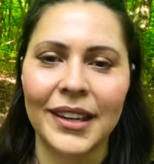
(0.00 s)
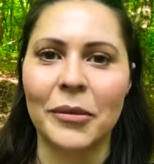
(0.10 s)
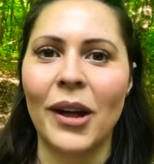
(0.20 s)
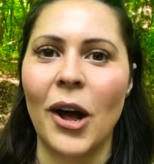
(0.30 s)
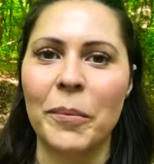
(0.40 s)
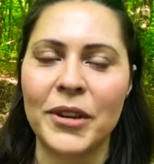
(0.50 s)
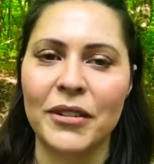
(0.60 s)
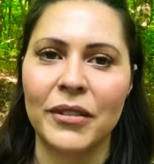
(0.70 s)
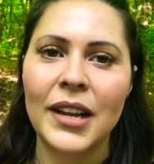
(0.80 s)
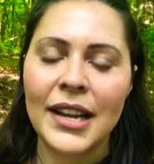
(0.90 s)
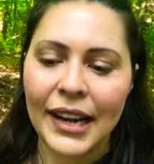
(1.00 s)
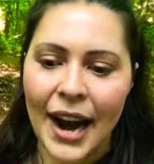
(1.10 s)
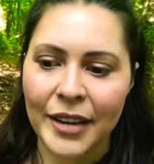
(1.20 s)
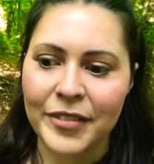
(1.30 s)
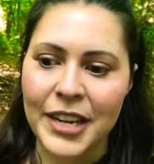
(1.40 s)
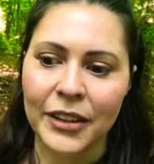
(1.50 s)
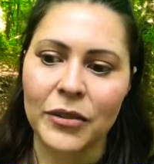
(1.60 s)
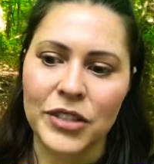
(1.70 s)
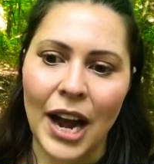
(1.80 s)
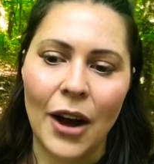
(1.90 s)
It will help you kind of narrow
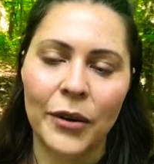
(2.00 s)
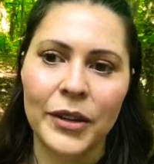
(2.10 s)
down